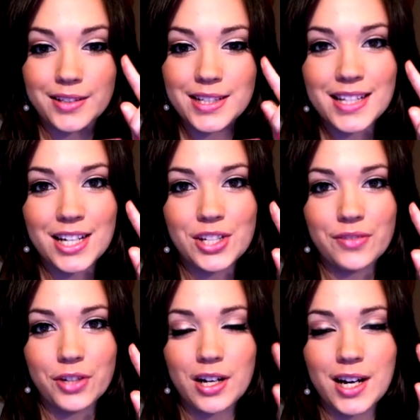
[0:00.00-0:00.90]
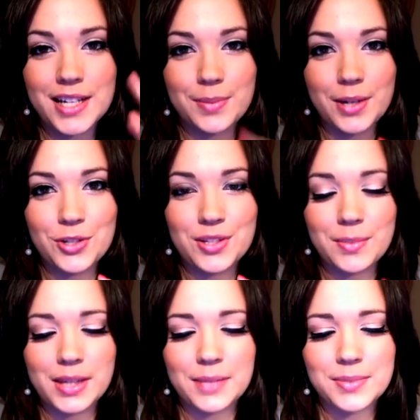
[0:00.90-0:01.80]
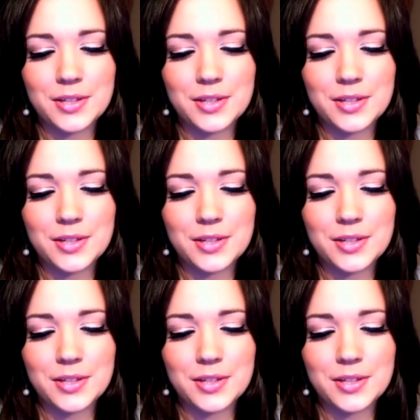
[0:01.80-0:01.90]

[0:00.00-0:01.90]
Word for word: This is actually for your eyes, but I use it on my lips.